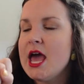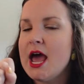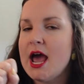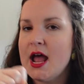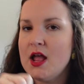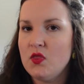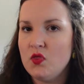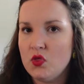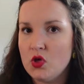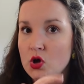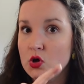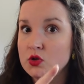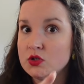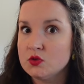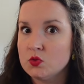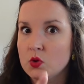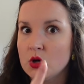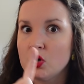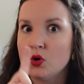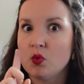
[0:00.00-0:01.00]
and
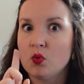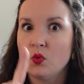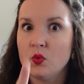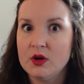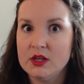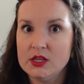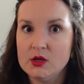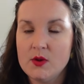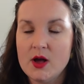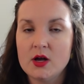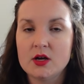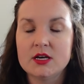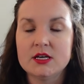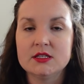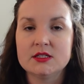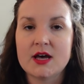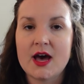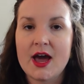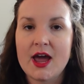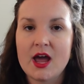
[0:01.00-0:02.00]
those work really well
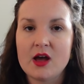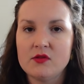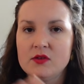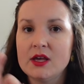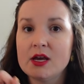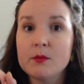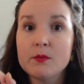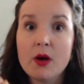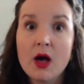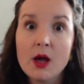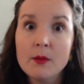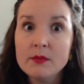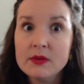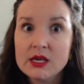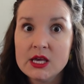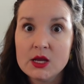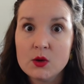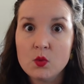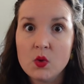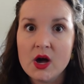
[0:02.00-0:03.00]
because I have like
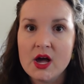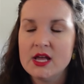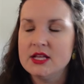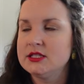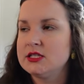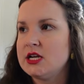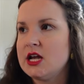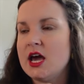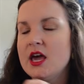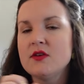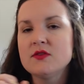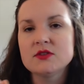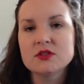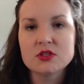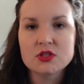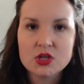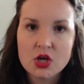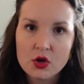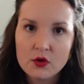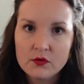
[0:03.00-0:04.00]
pumpkin ones and I have
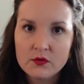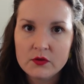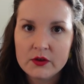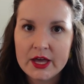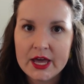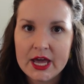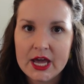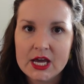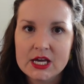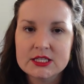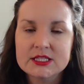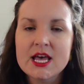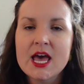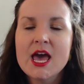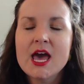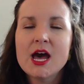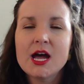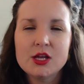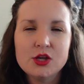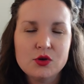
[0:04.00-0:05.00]
snowflakes
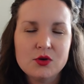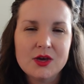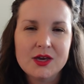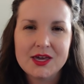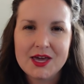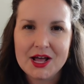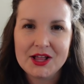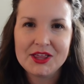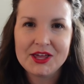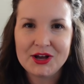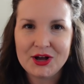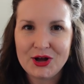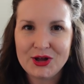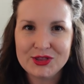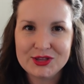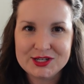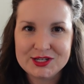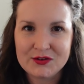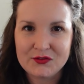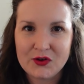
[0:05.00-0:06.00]
and you can get like all
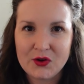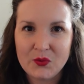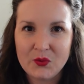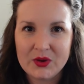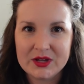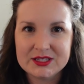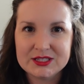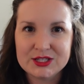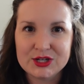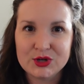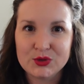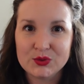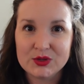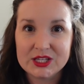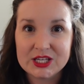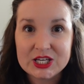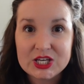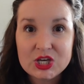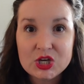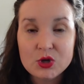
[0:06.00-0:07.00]
the different ones that are
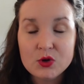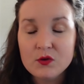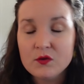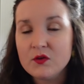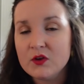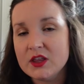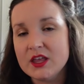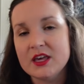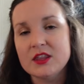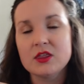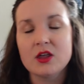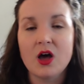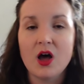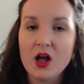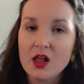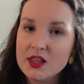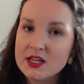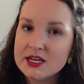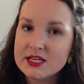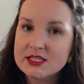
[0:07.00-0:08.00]
really cute for like the
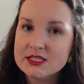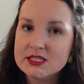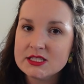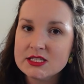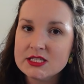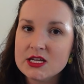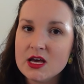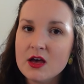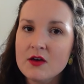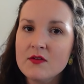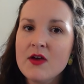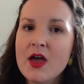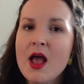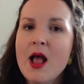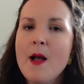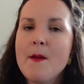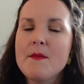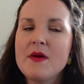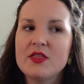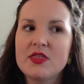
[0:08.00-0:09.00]
holidays and stuff,
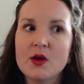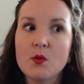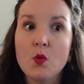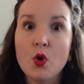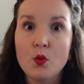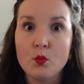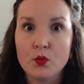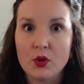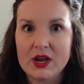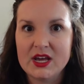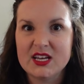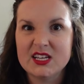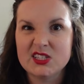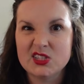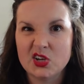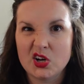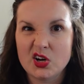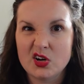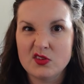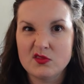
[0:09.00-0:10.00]
but they won't break because
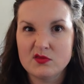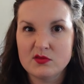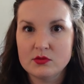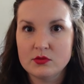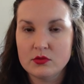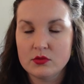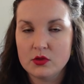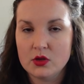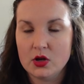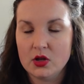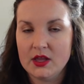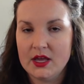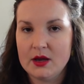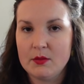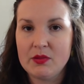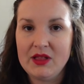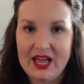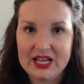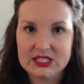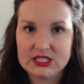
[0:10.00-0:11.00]
they're
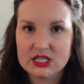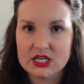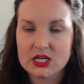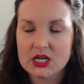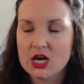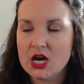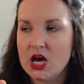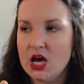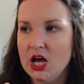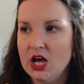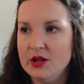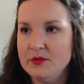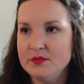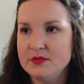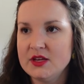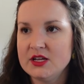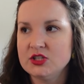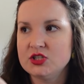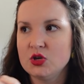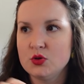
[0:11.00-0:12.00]
like plastic.
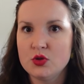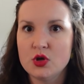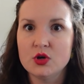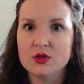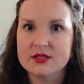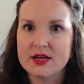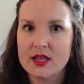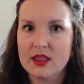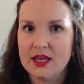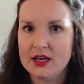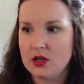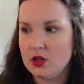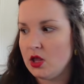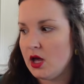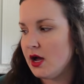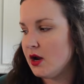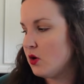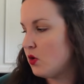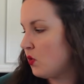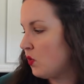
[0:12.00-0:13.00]
And so those I like a
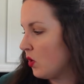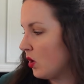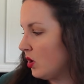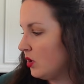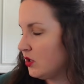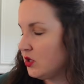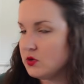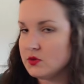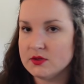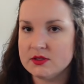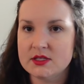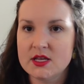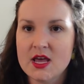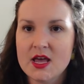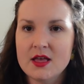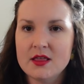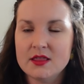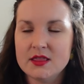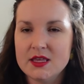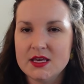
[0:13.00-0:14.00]
lot, or I'll use
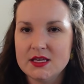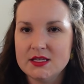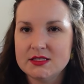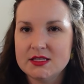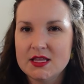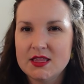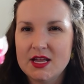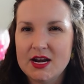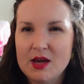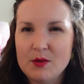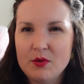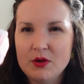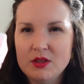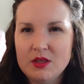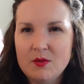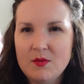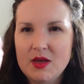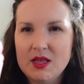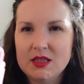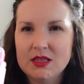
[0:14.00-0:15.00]
these and then I put
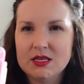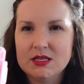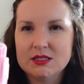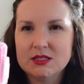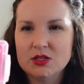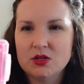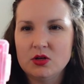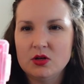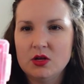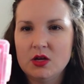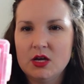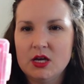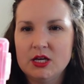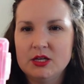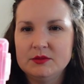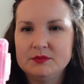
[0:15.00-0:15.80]
them in these little